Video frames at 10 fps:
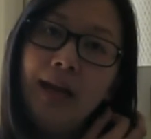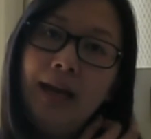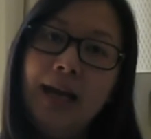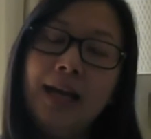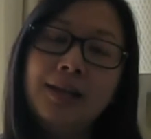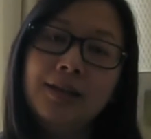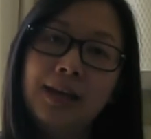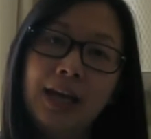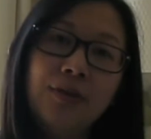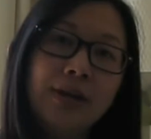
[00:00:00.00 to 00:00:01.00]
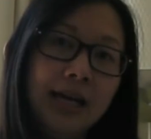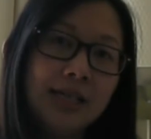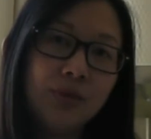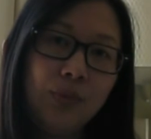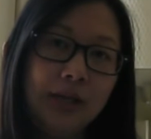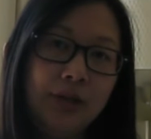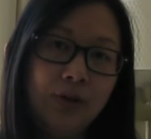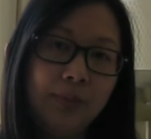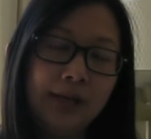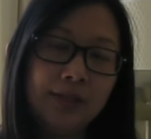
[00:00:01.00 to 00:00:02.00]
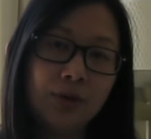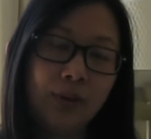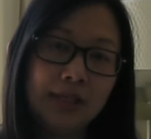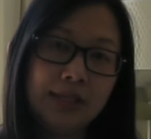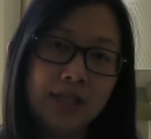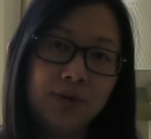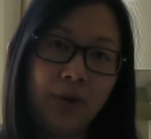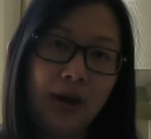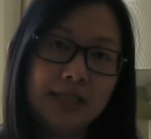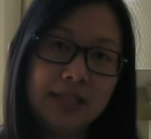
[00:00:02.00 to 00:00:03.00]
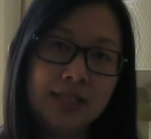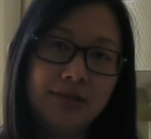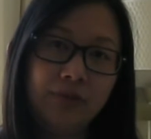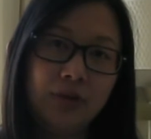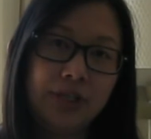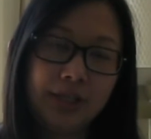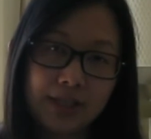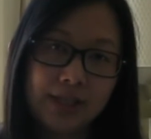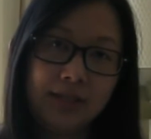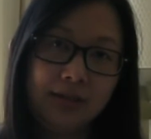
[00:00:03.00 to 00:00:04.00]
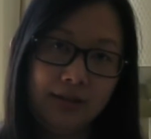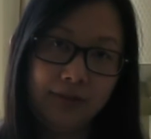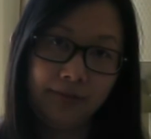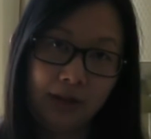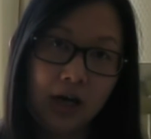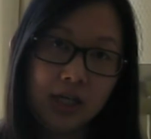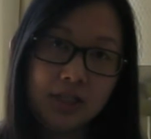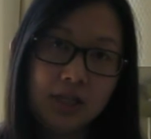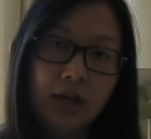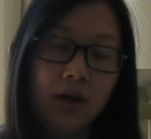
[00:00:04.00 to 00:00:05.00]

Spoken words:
And can you guess what European's cross stitch price is for just the floss,